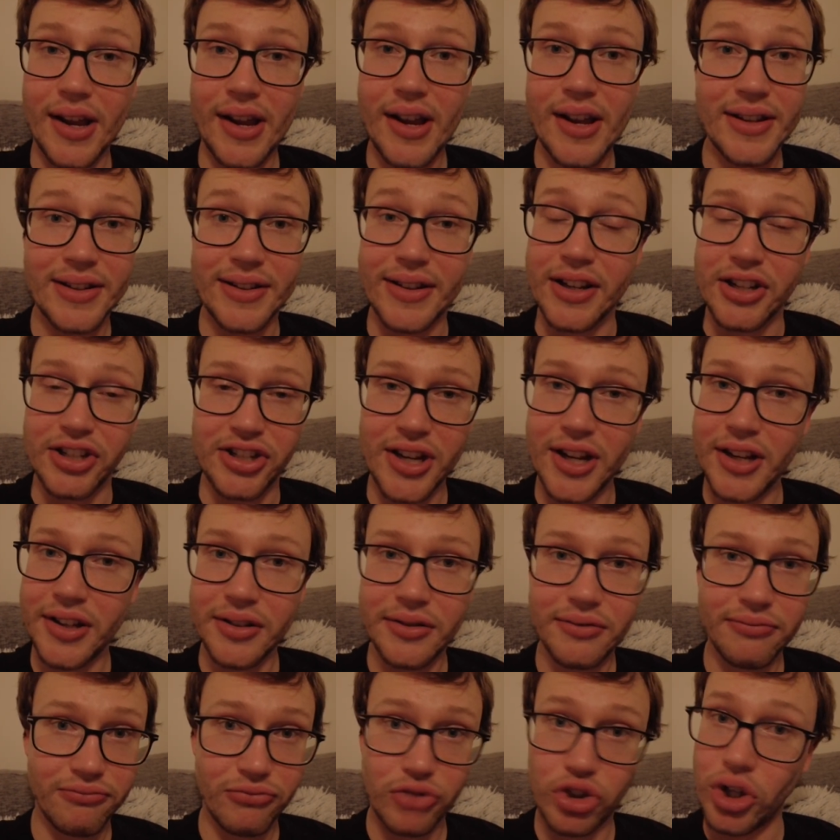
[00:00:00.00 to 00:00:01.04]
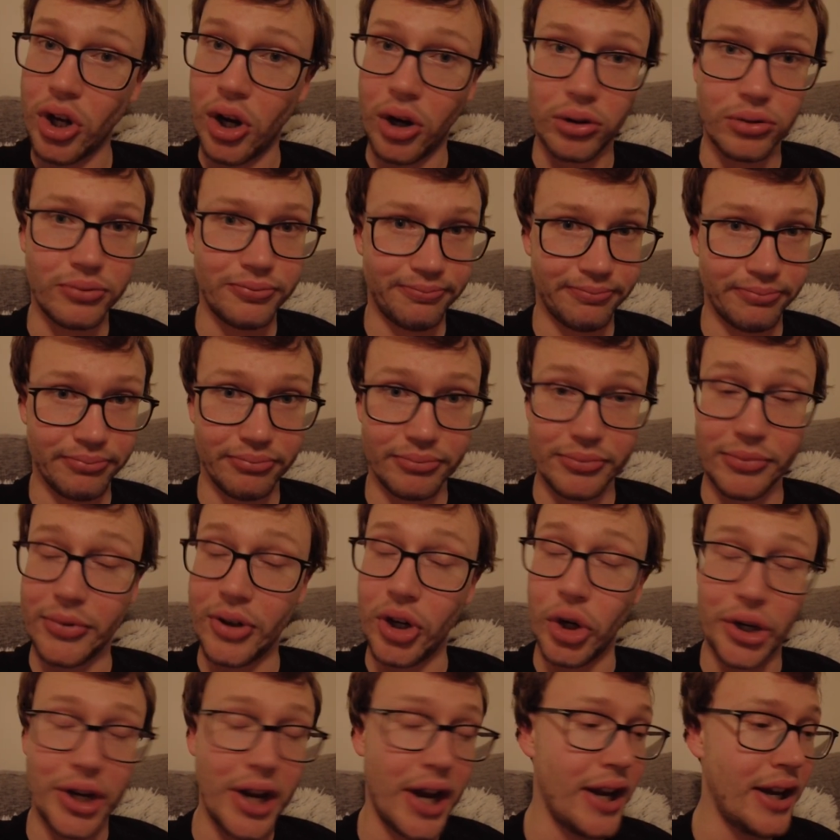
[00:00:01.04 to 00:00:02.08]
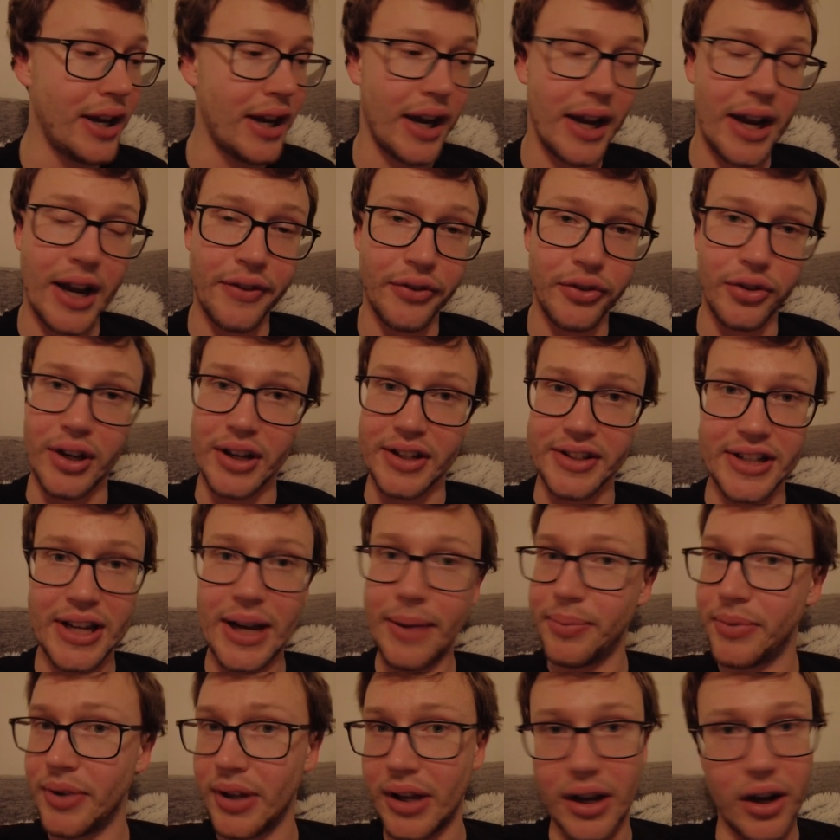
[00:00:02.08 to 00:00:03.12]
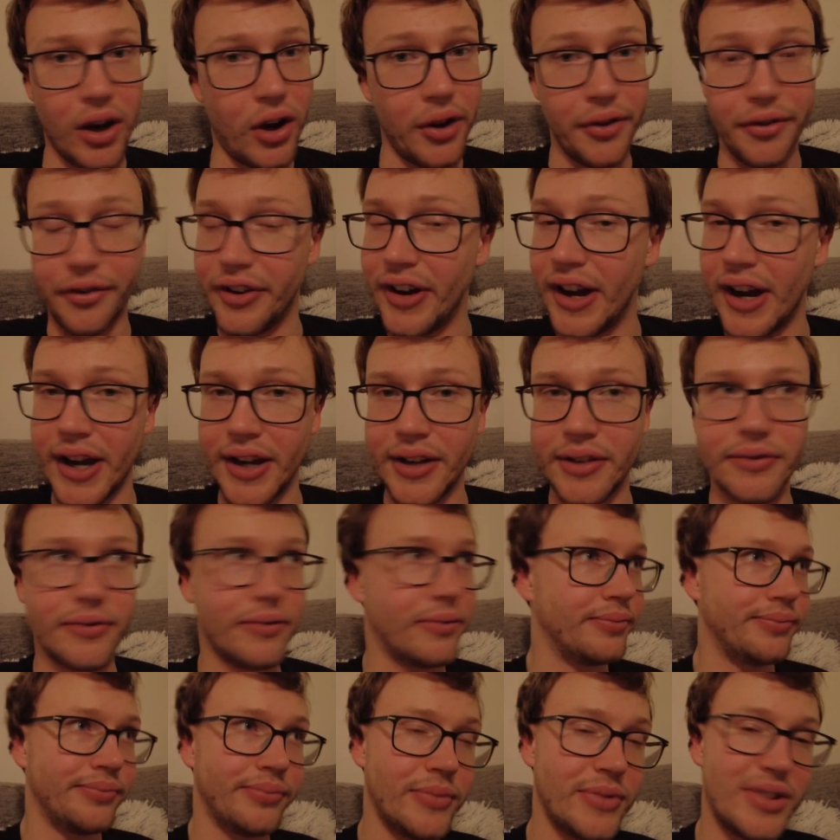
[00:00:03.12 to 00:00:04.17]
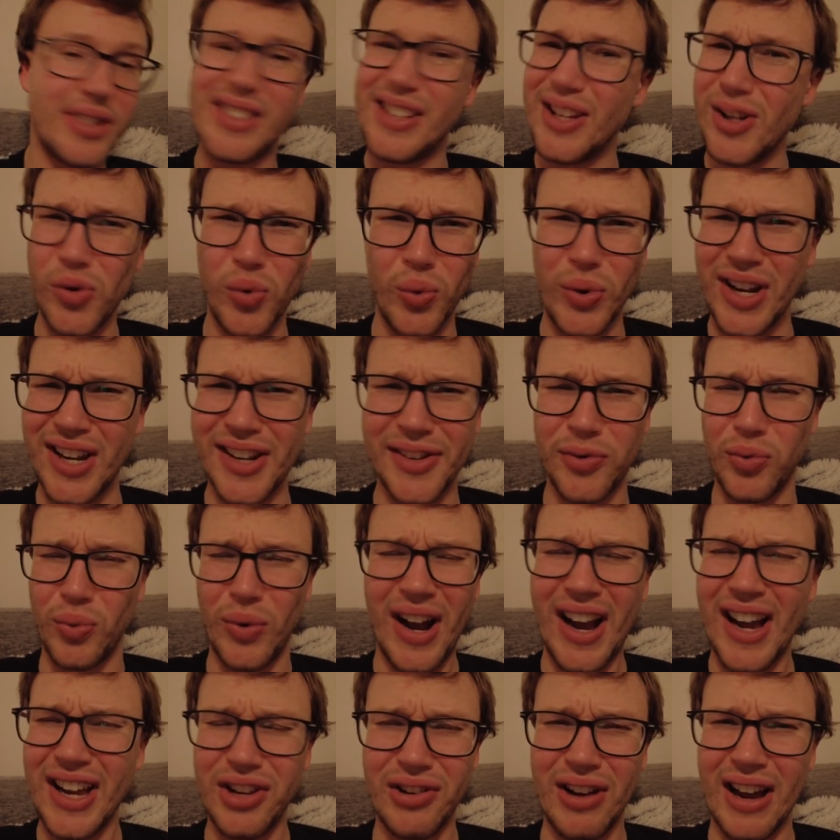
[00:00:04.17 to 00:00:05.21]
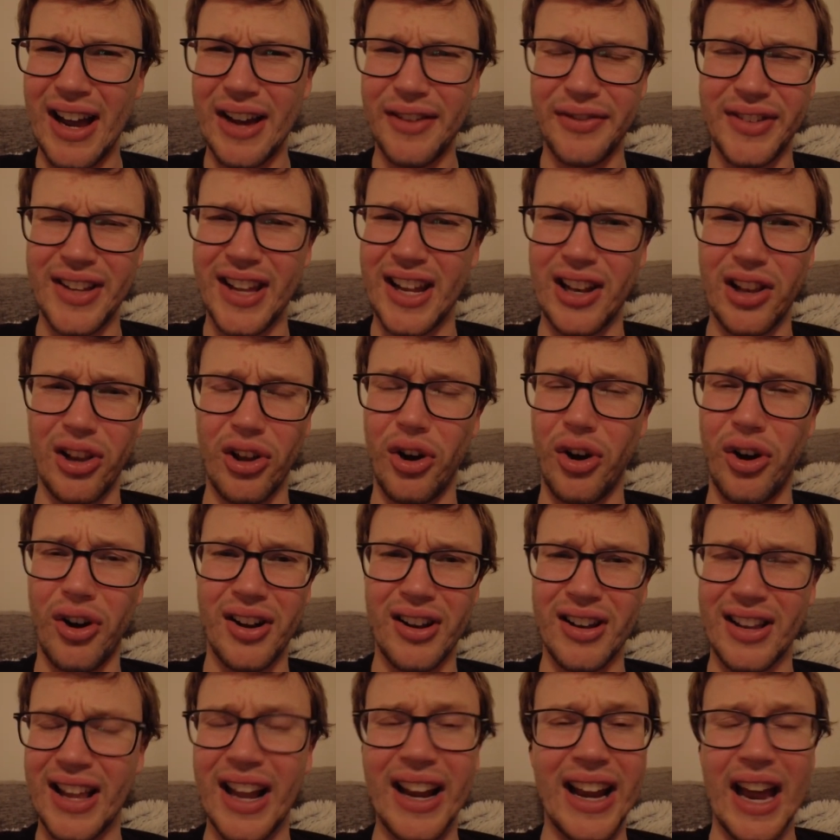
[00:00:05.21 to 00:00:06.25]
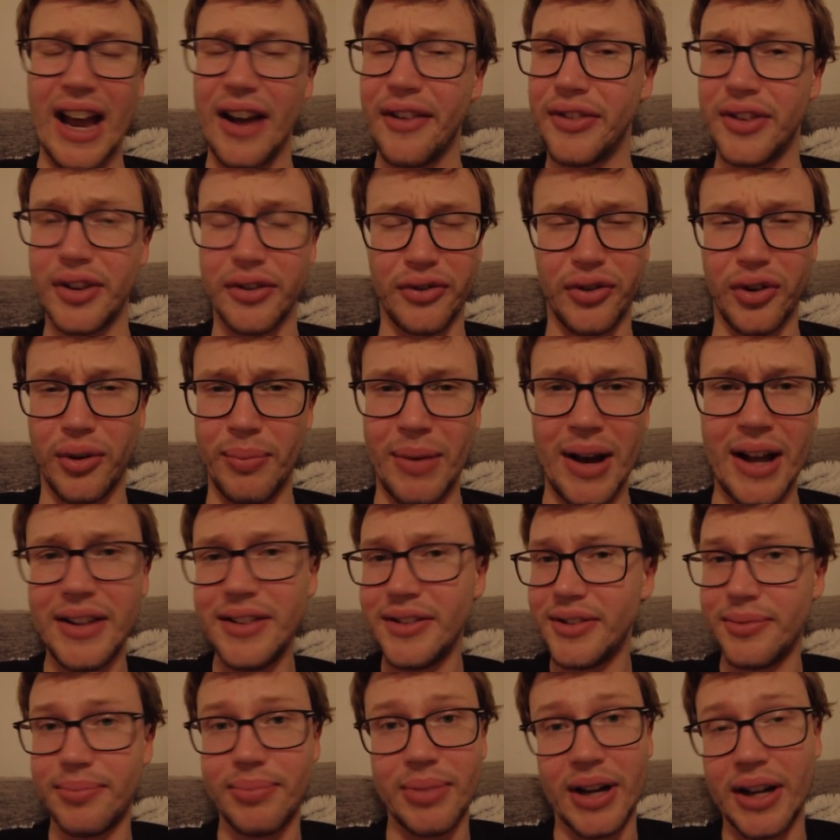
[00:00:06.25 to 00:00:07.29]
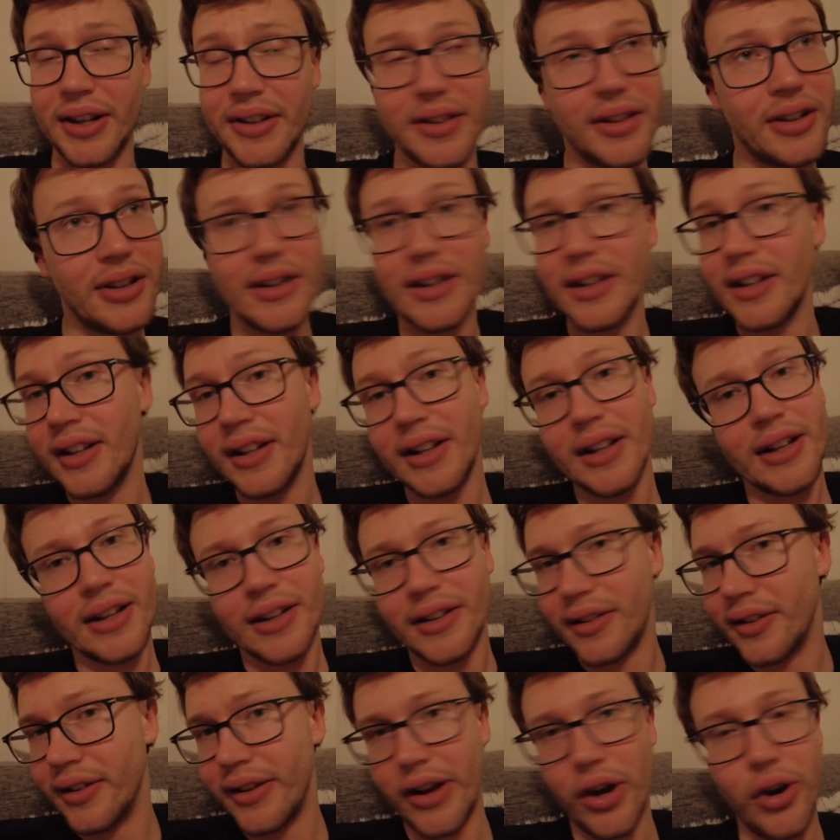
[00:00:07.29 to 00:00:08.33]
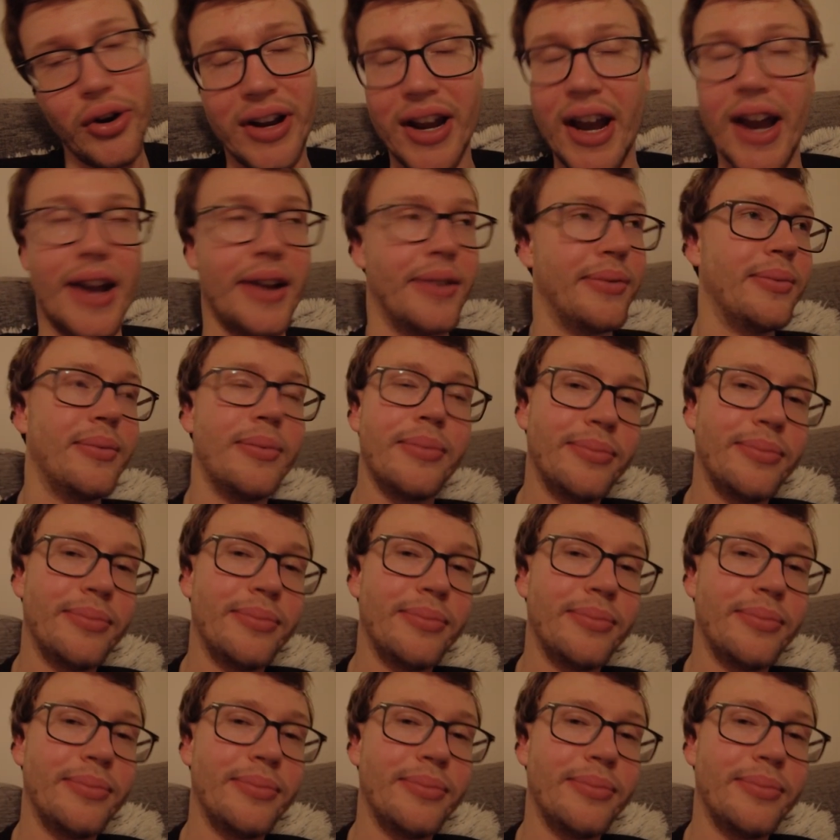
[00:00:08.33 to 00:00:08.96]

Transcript: is legit. So, okay, I have to accept, all fine. Still weird why you have that law like after four months, but okay,